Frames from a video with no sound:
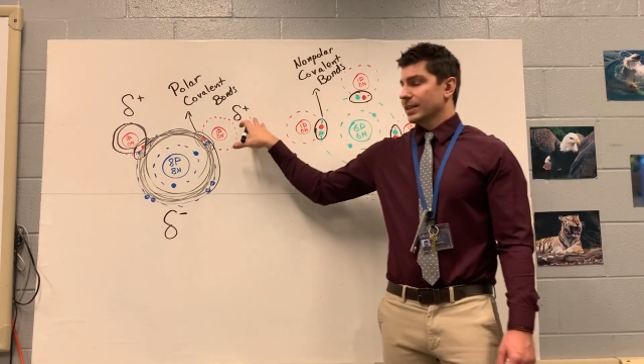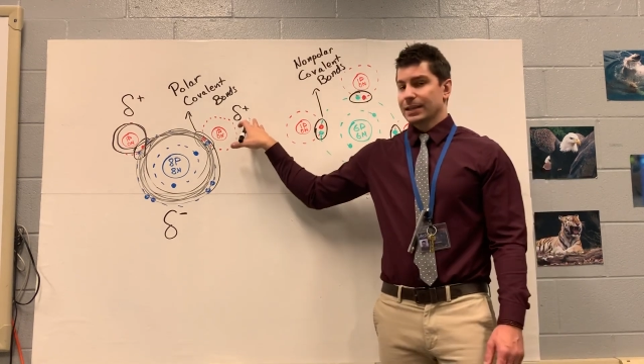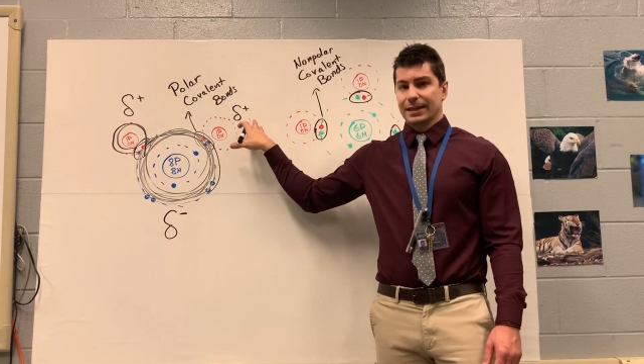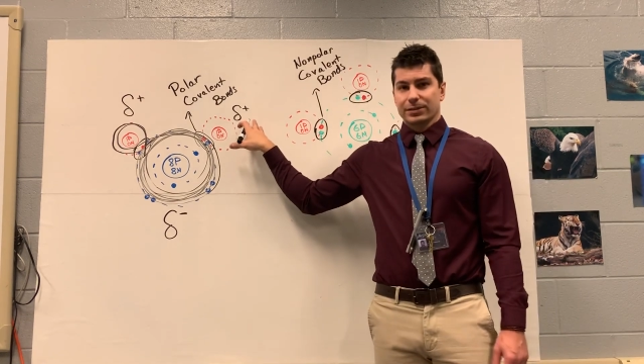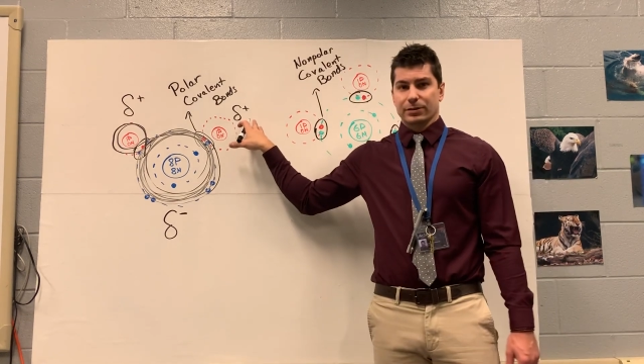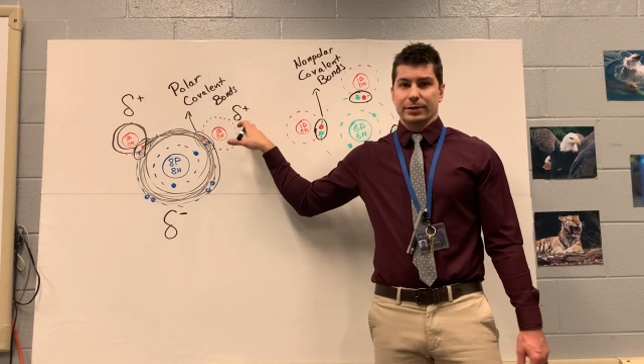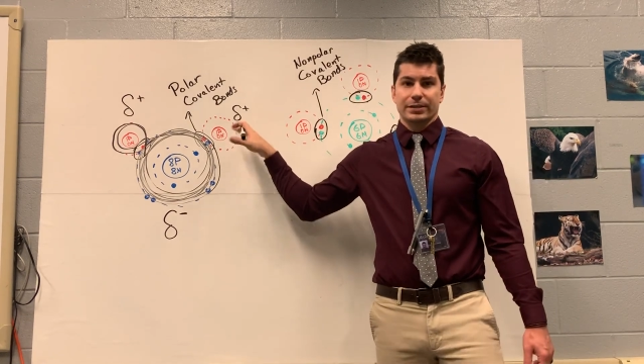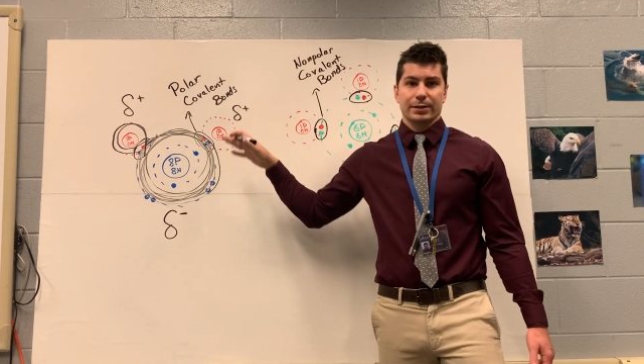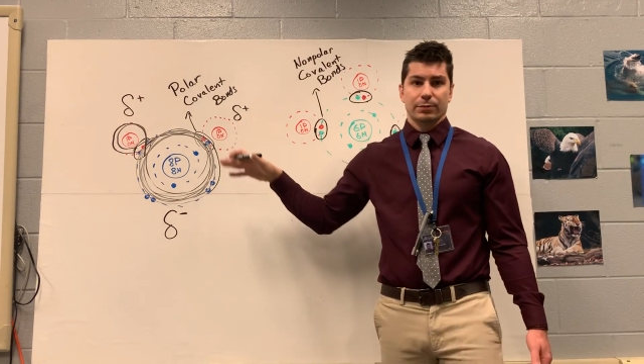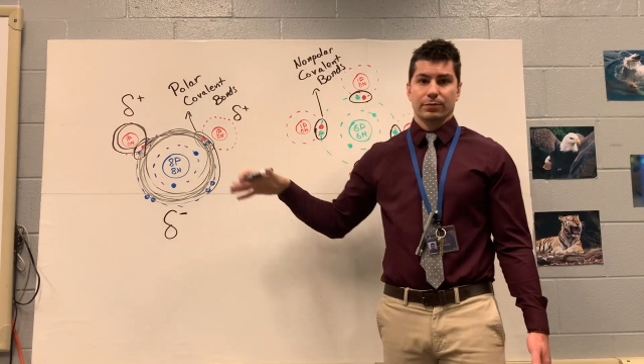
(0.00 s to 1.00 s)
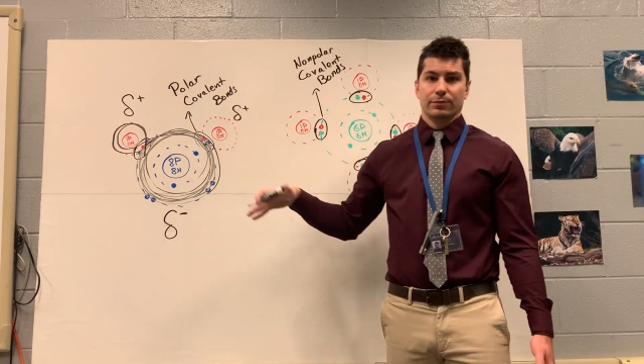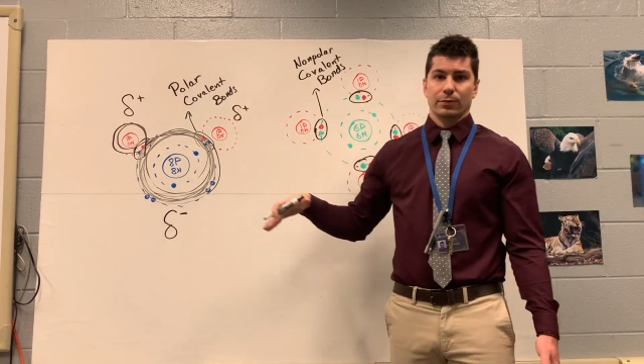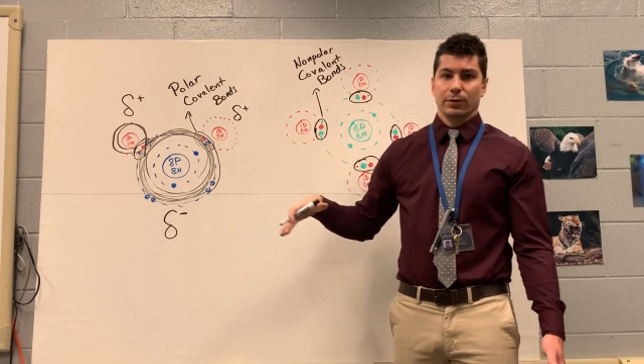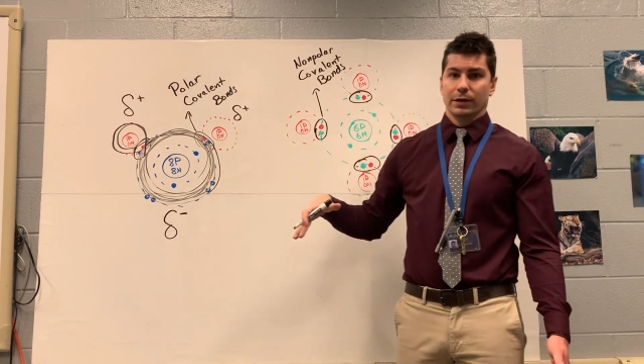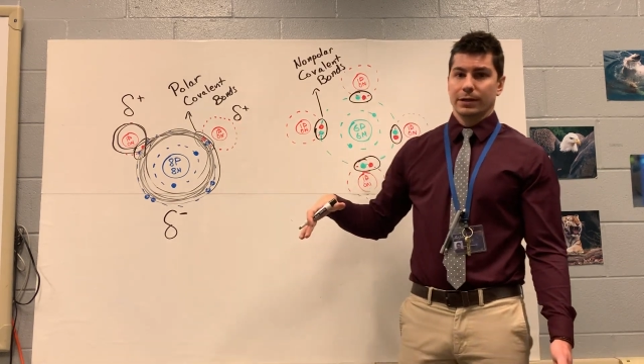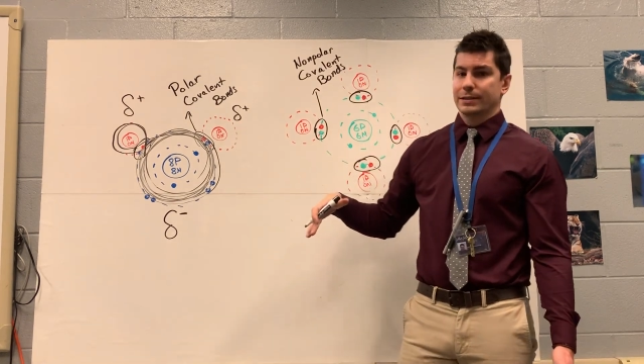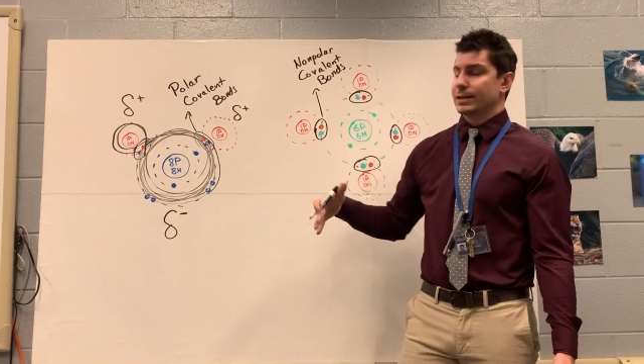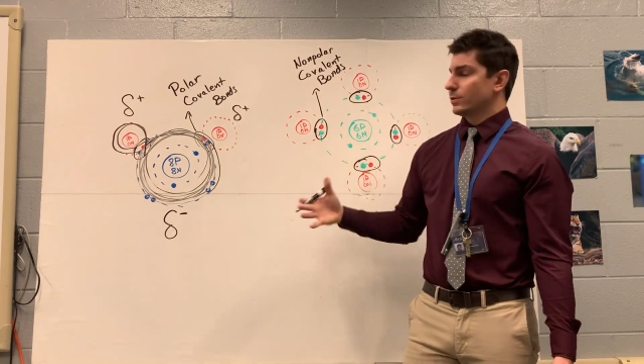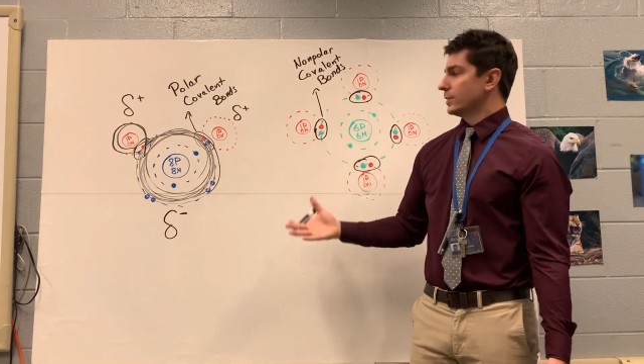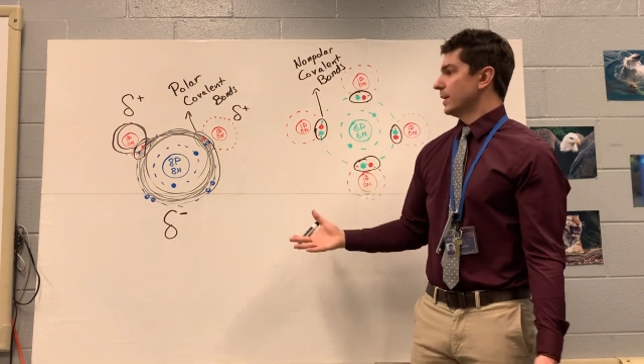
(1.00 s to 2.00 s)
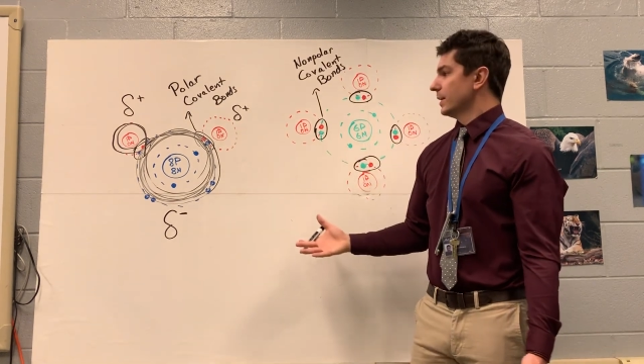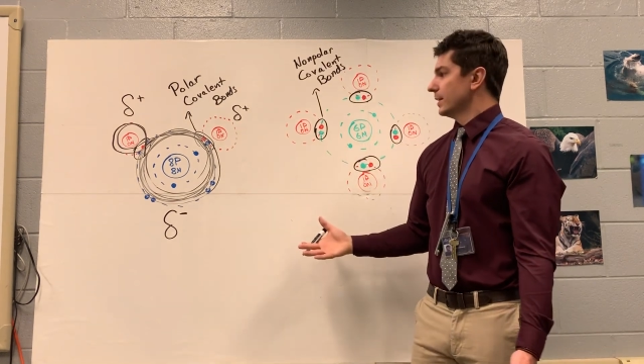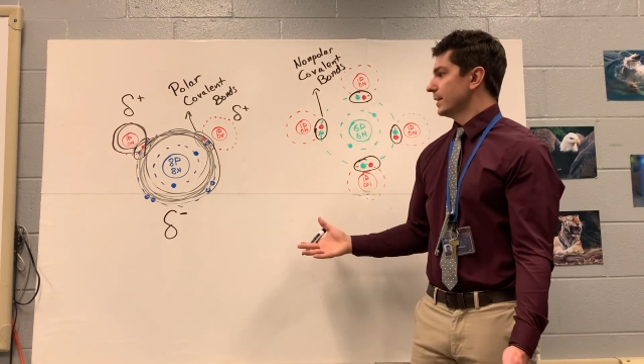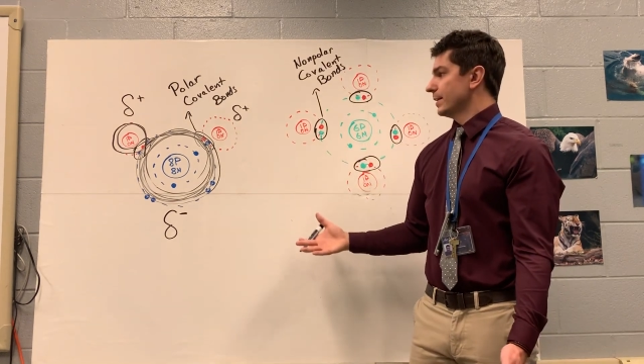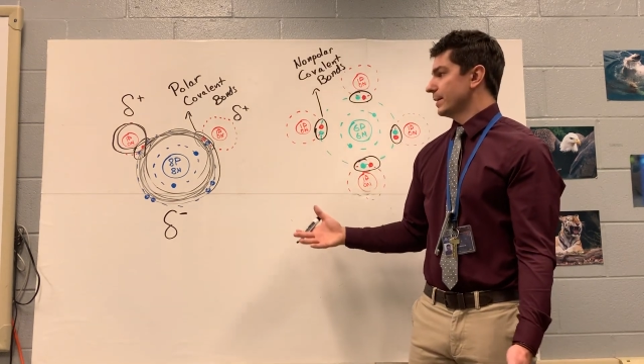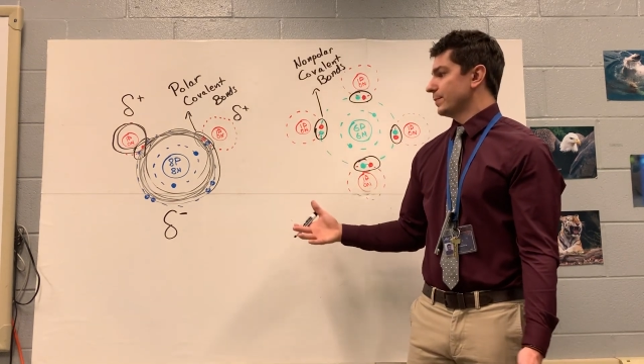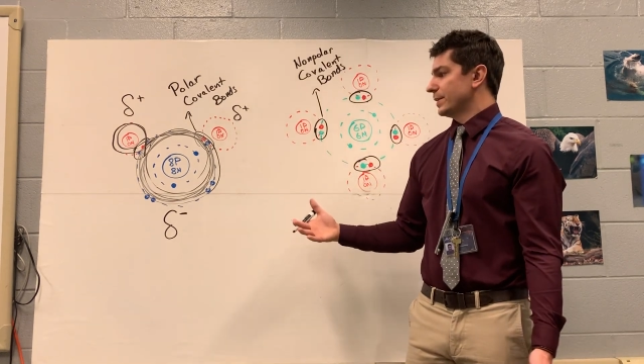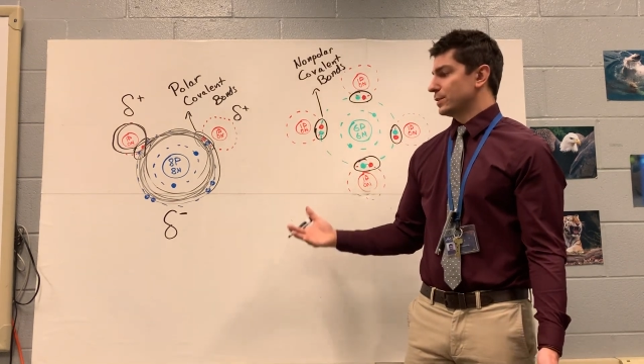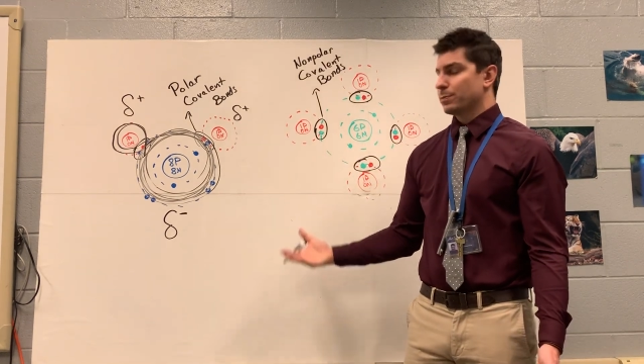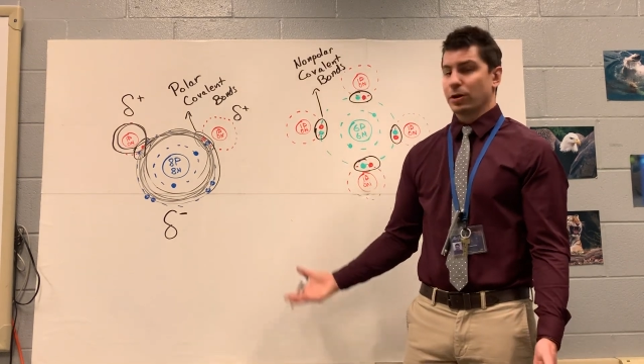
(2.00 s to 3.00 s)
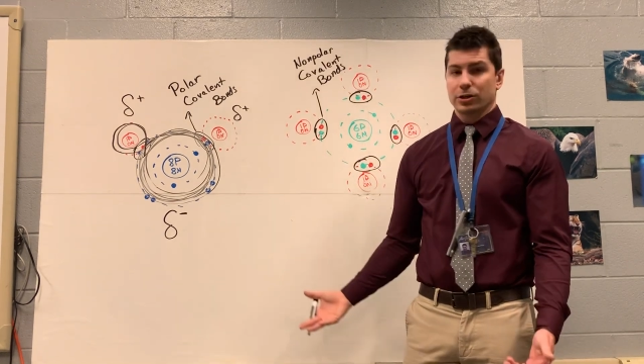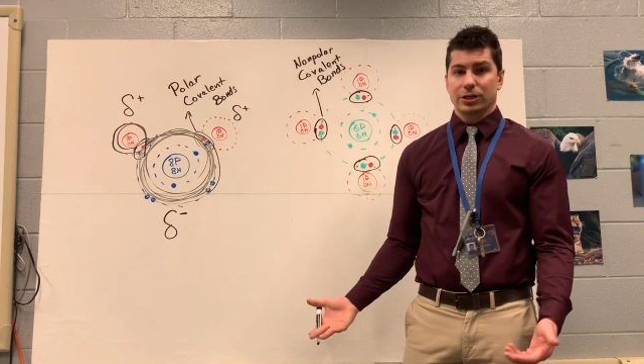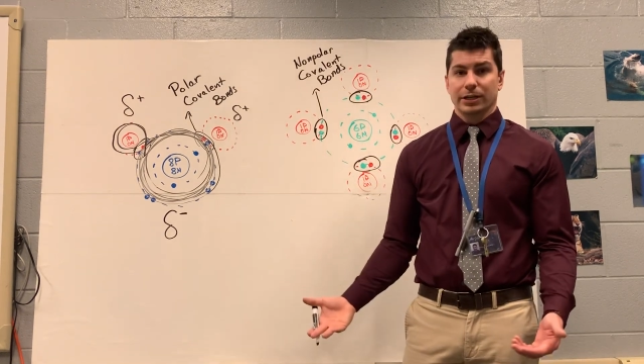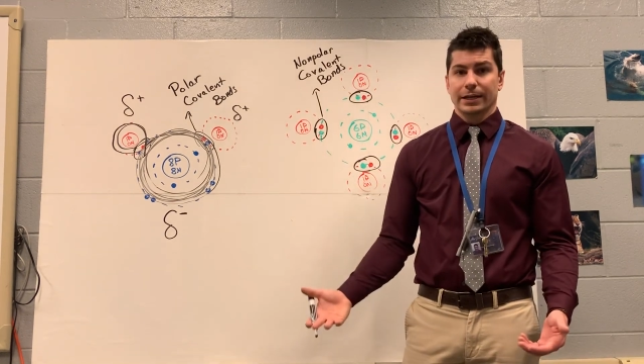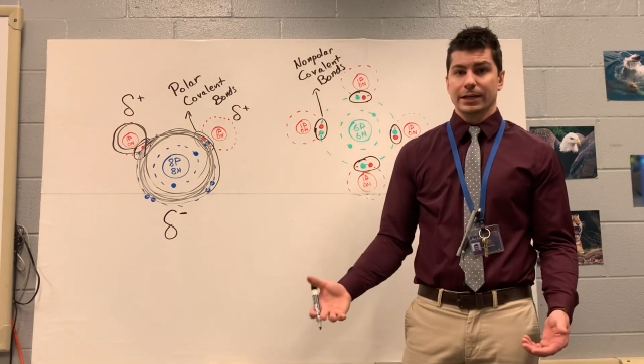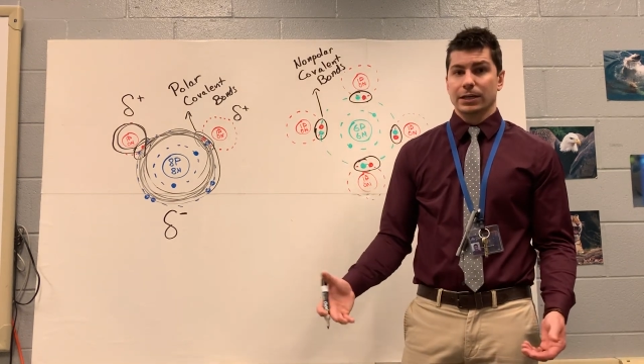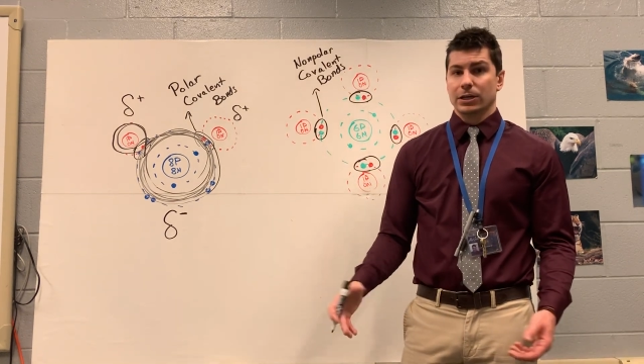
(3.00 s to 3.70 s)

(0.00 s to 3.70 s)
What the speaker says: That's a Greek symbol for delta. It means partially.